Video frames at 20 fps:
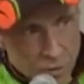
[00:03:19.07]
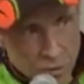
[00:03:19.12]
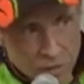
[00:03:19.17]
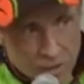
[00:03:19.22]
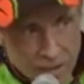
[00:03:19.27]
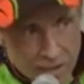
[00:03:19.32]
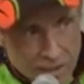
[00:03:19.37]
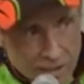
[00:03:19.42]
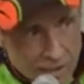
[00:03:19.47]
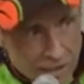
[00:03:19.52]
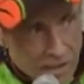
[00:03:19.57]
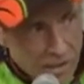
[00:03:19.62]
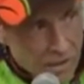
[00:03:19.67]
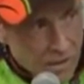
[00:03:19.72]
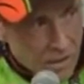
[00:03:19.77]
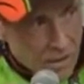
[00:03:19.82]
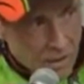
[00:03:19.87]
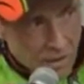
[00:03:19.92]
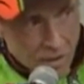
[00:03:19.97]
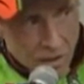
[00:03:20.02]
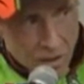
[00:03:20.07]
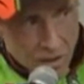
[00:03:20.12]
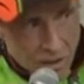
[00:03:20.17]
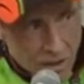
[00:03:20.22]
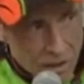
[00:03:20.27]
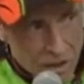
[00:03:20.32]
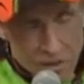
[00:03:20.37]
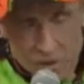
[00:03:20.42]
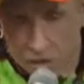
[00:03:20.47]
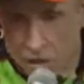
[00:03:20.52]
week, all the
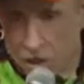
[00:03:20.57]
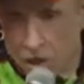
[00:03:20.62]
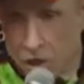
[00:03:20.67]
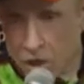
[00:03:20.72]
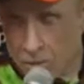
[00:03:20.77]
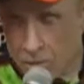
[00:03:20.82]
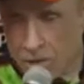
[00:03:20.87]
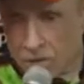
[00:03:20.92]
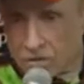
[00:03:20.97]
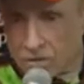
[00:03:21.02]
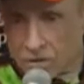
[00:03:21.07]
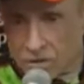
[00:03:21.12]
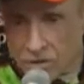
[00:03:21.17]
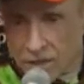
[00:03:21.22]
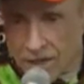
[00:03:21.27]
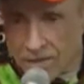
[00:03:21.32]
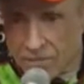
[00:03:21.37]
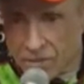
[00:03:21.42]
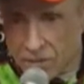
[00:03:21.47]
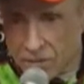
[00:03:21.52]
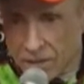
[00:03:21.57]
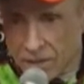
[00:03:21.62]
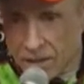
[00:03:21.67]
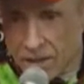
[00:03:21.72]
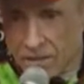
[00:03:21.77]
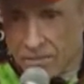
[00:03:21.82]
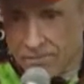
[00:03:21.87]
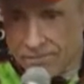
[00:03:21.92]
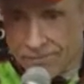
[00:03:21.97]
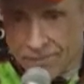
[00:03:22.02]
cars are almost the same
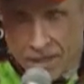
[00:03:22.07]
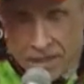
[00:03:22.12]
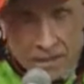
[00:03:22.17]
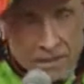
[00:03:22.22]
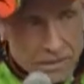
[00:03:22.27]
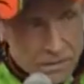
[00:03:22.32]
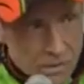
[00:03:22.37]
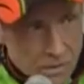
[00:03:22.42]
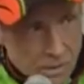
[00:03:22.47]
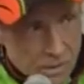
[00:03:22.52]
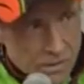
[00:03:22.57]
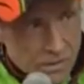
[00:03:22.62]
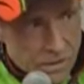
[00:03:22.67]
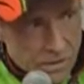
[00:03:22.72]
speed, so it's